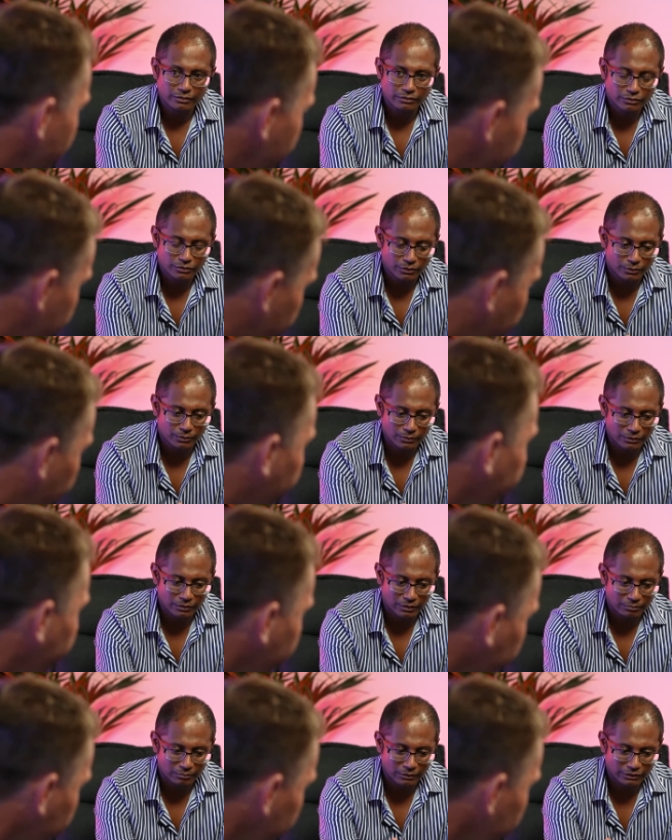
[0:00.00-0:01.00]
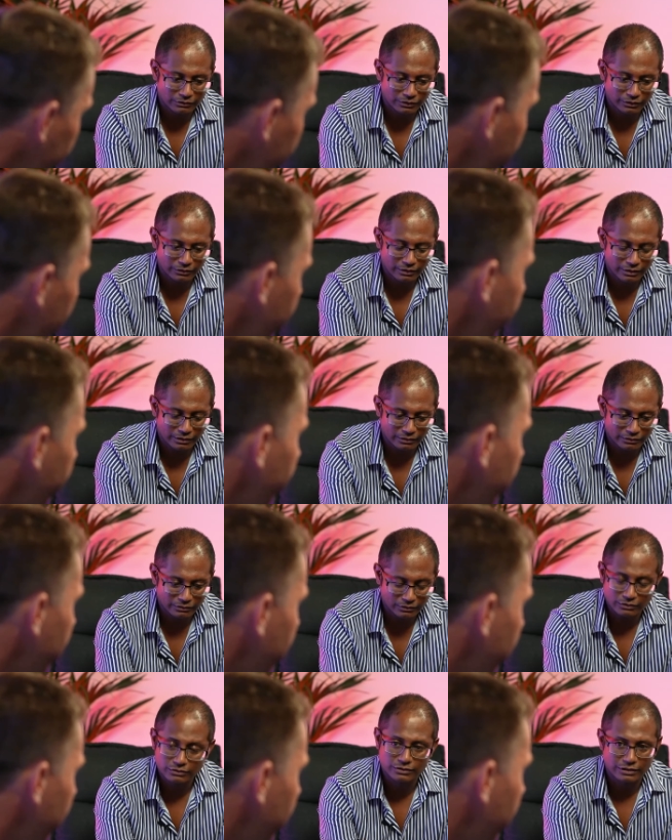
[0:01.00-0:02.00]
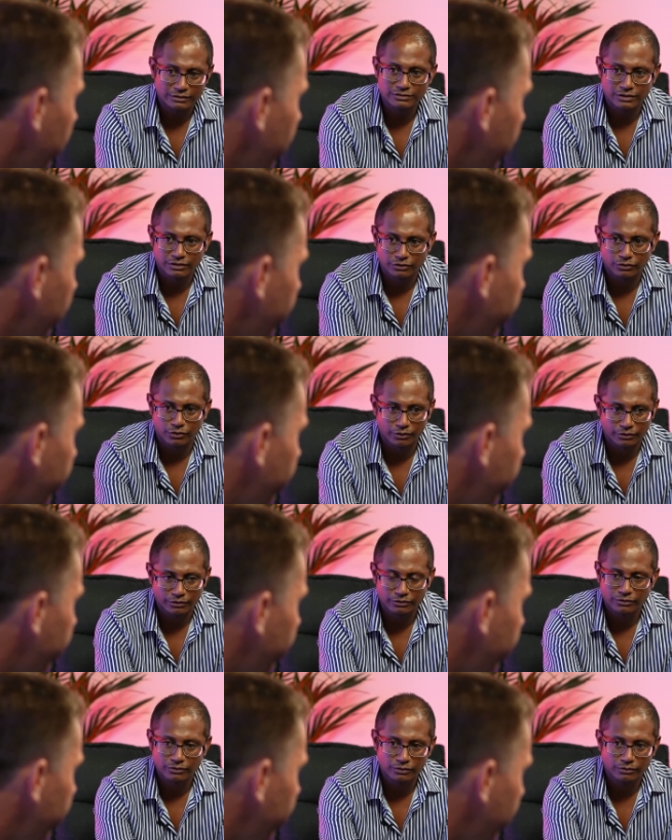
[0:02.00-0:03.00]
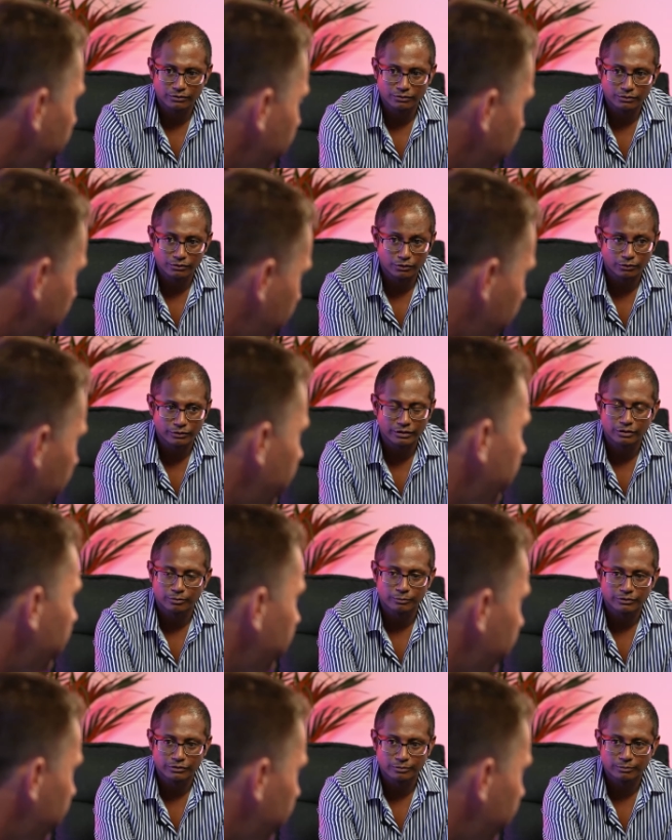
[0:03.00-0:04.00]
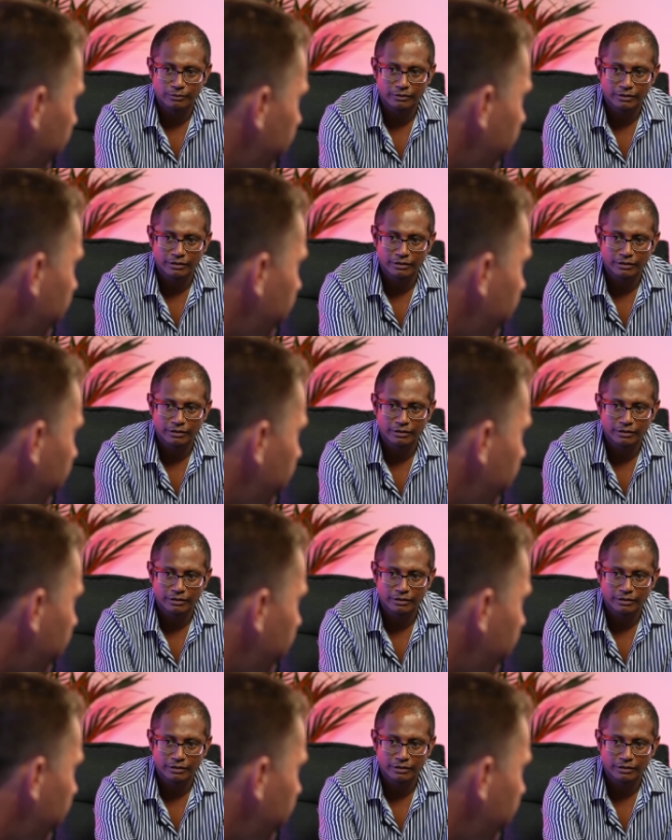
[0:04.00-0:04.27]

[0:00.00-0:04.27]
So let's say you get a set of drawings, you know the equipment you're supplying.